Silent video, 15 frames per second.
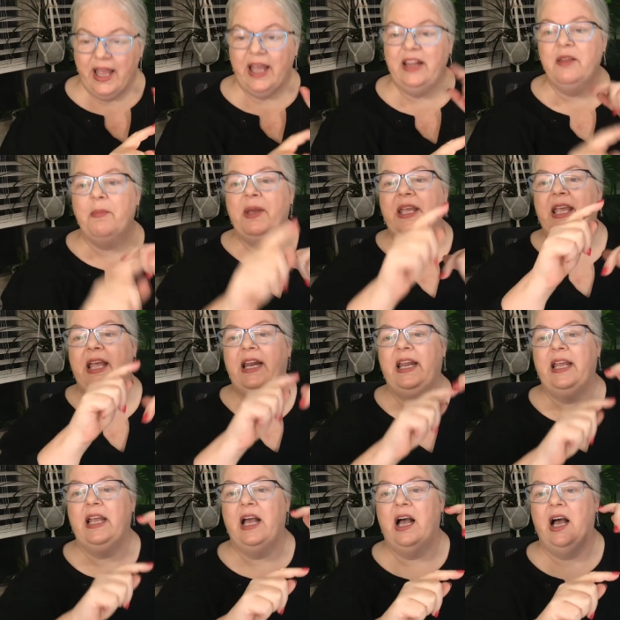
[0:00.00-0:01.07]
and the
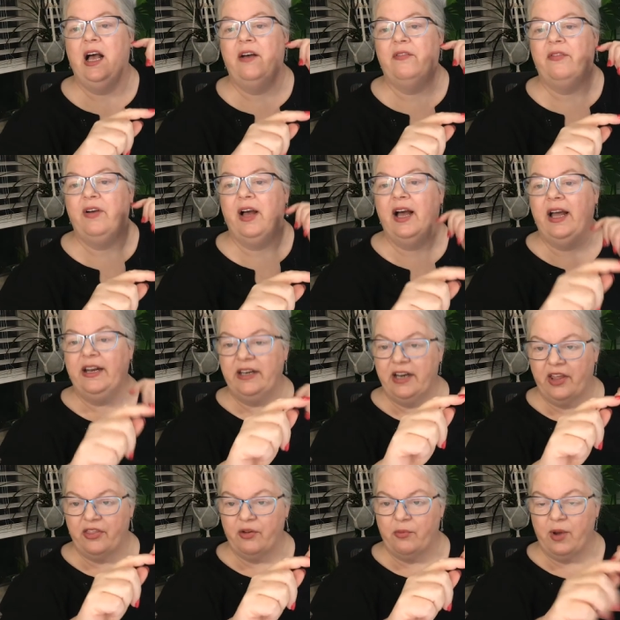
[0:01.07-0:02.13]
beginning of
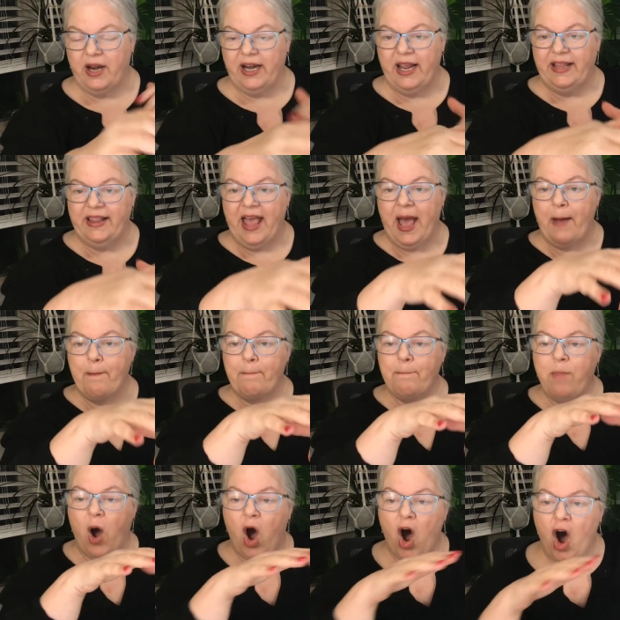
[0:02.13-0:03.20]
another one, and that
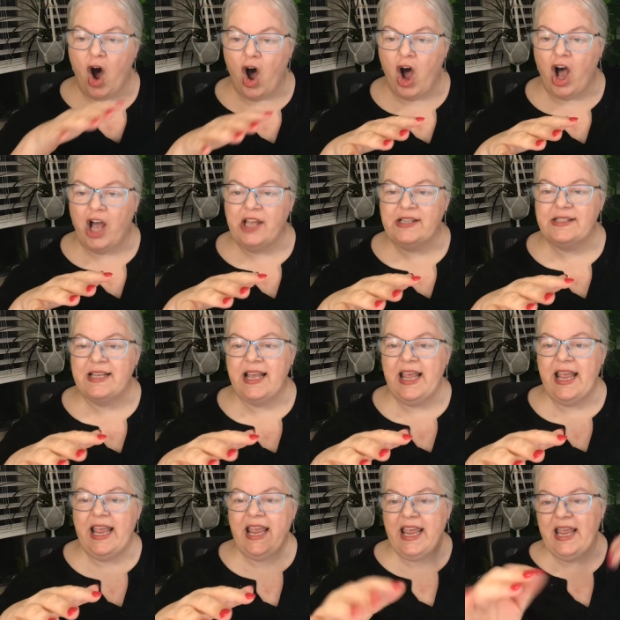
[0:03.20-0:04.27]
pause
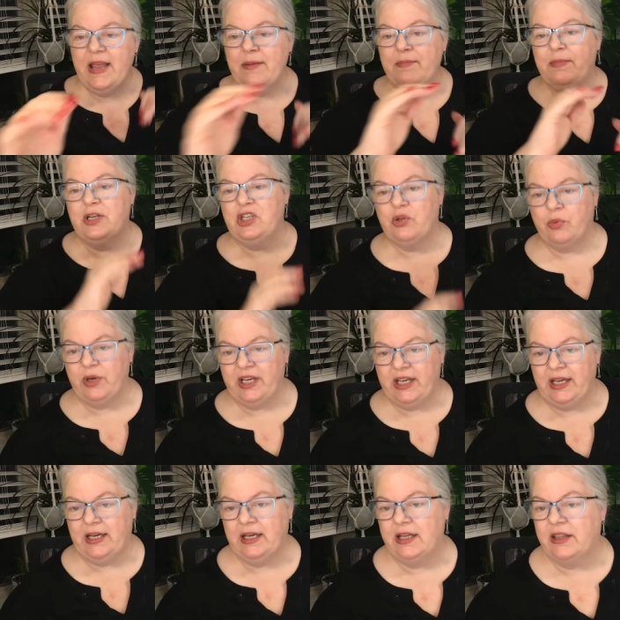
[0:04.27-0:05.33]
in
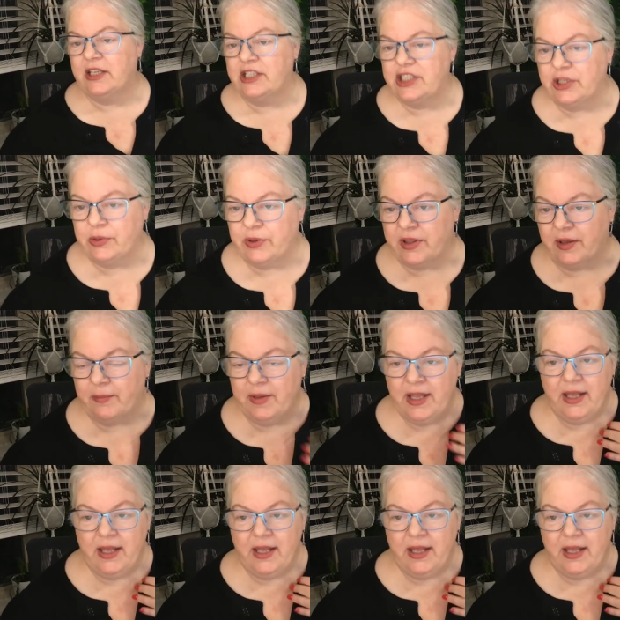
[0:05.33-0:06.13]
between the two of them.